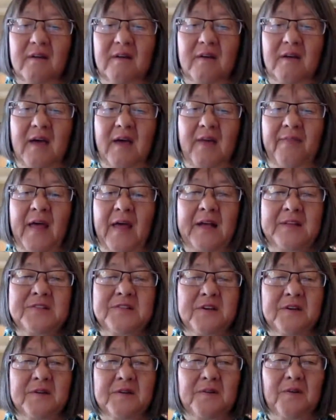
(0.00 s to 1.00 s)
And that's
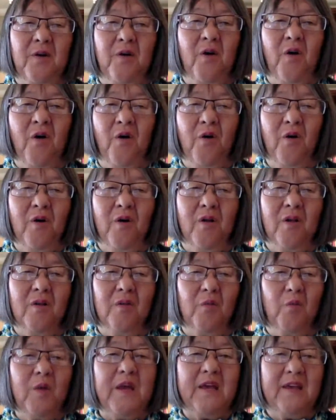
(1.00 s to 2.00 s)
a
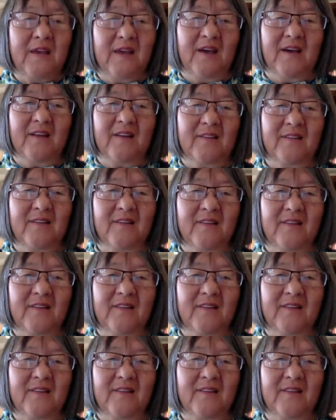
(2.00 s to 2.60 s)
whole weekend